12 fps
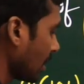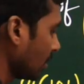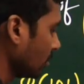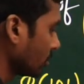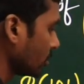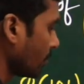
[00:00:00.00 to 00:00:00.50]

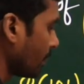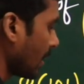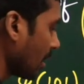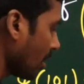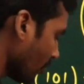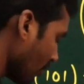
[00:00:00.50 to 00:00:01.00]
value? So
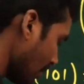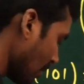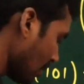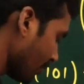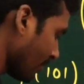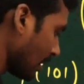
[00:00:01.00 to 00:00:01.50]
pi of
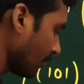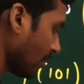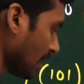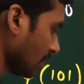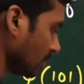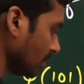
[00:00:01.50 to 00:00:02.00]
101
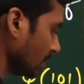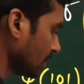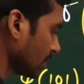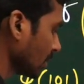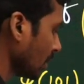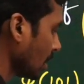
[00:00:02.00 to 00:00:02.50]
value
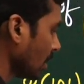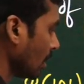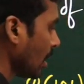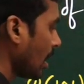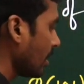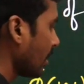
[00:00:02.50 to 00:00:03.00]
is
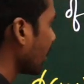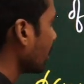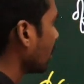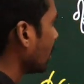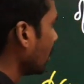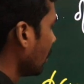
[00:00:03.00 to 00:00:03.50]

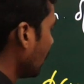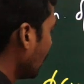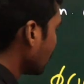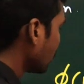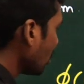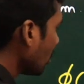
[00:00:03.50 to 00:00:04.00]

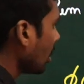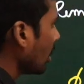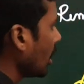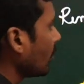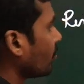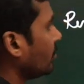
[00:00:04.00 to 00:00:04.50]
100.
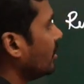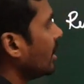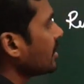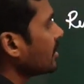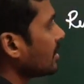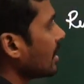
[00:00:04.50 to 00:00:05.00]
So if
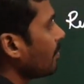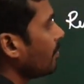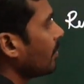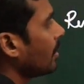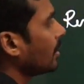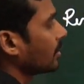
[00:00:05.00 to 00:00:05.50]
this
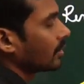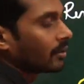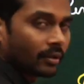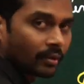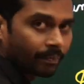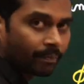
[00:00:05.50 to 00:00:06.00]
number
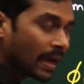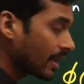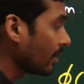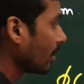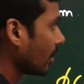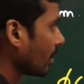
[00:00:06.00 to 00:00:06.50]

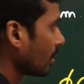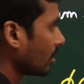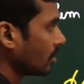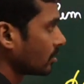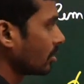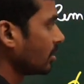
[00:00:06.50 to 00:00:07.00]
pi,
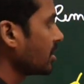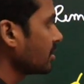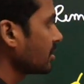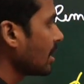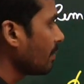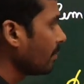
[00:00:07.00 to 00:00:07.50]
so
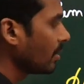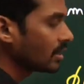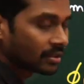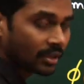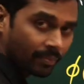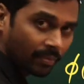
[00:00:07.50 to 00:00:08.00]
this
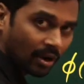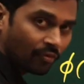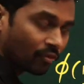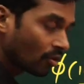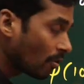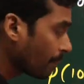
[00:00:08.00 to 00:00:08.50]
number
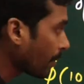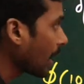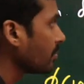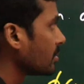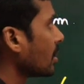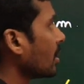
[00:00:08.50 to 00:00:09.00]
of co-primes